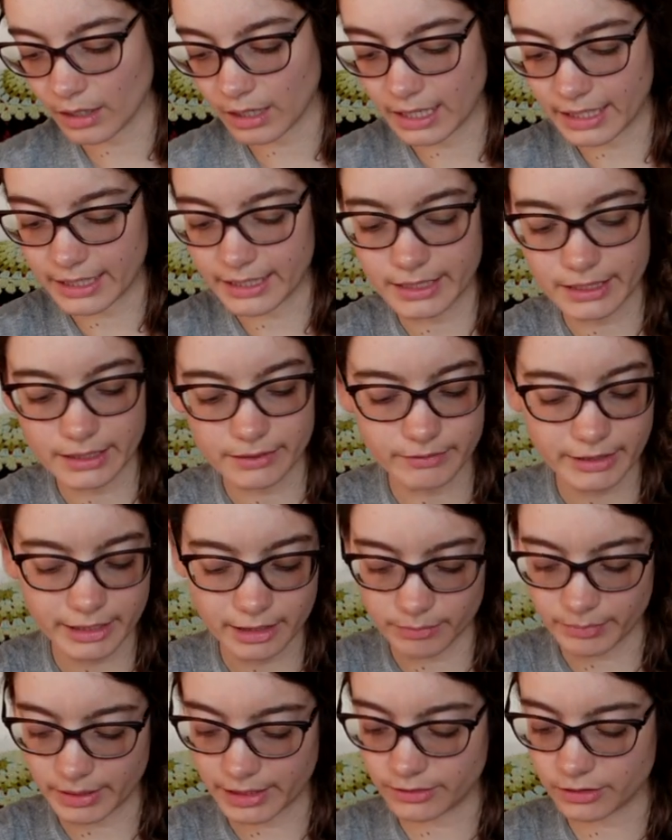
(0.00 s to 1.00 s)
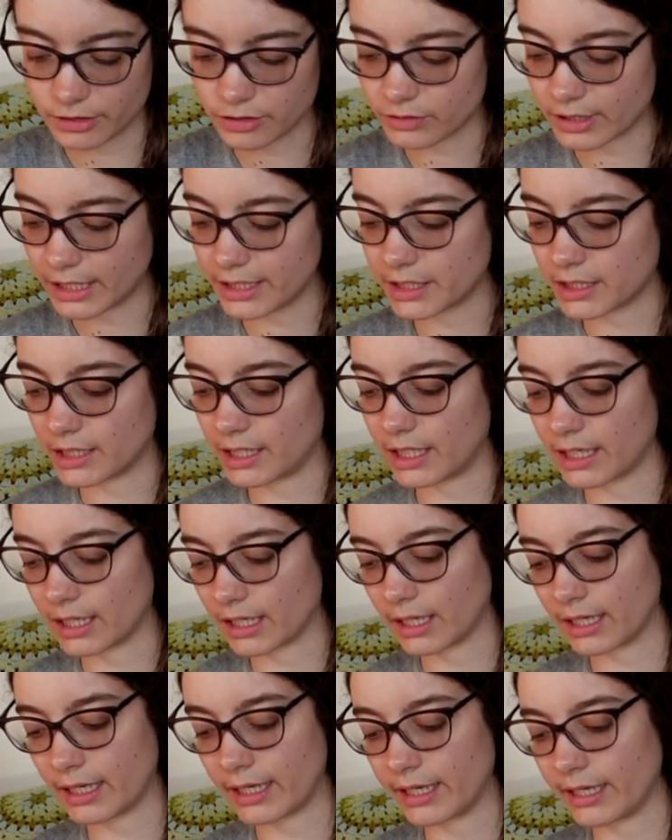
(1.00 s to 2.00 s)
I recommend
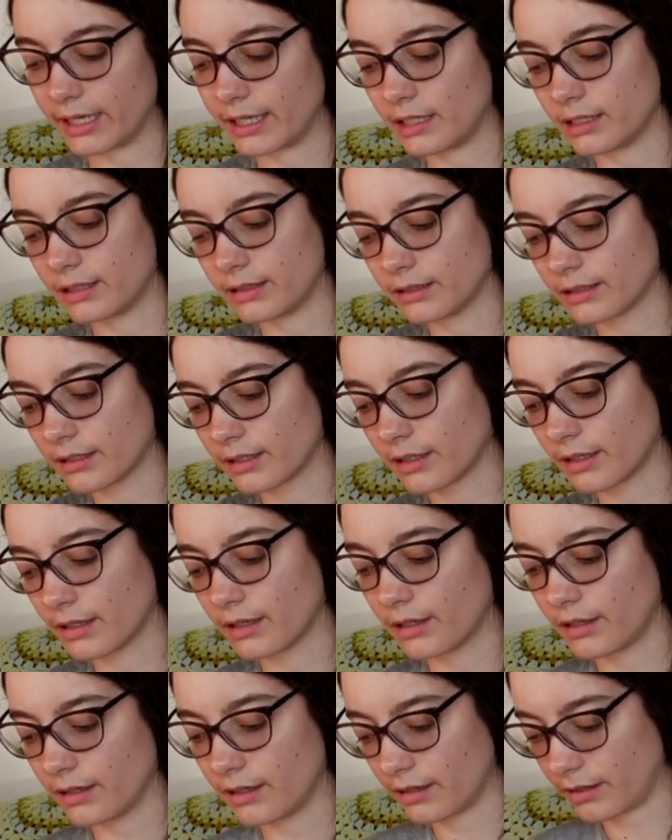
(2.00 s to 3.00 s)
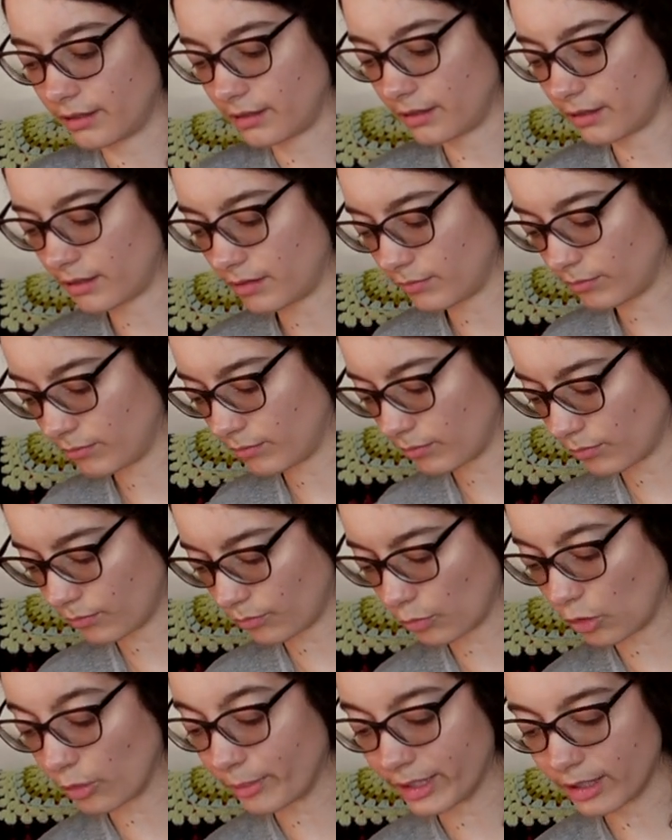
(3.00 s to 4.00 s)
stretching and um,
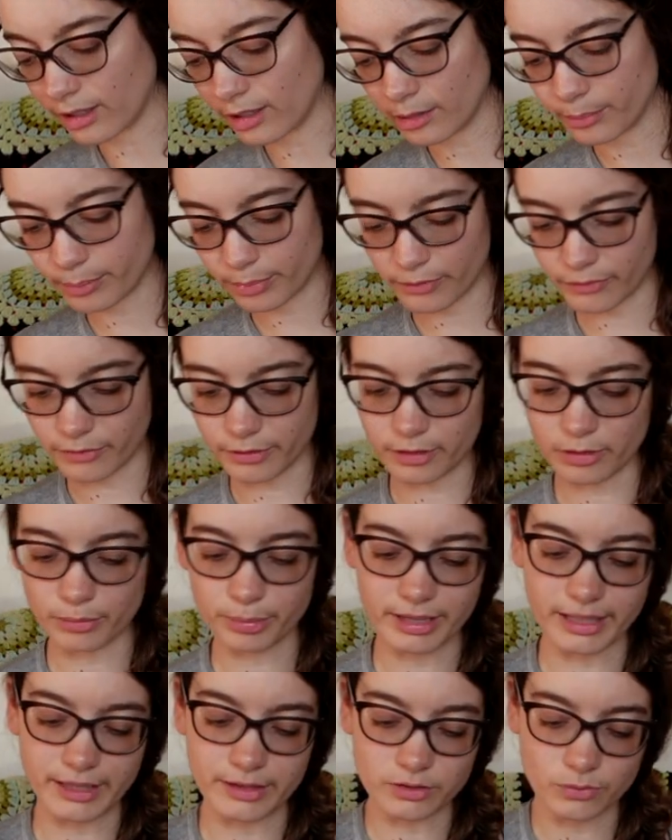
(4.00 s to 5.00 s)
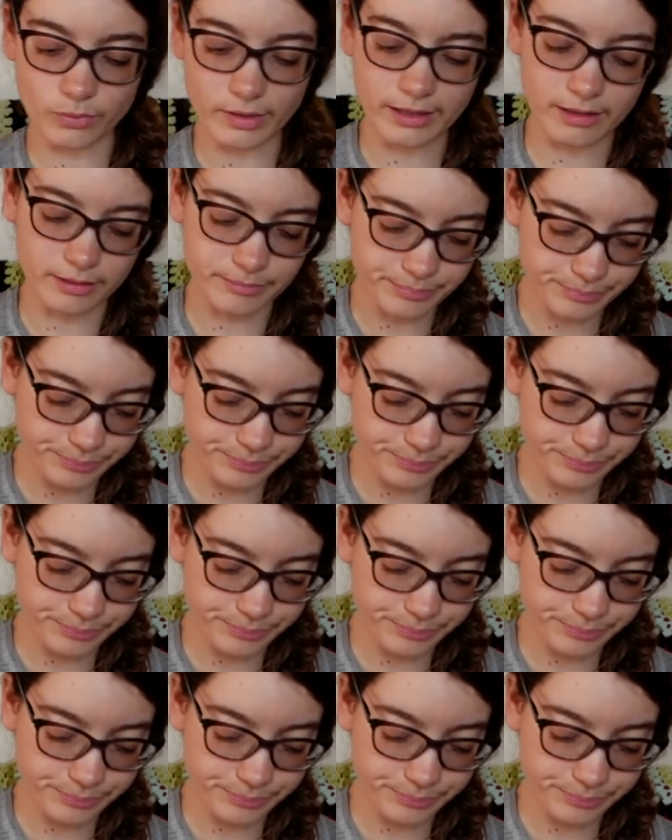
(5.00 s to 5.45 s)
warming up before you play as well.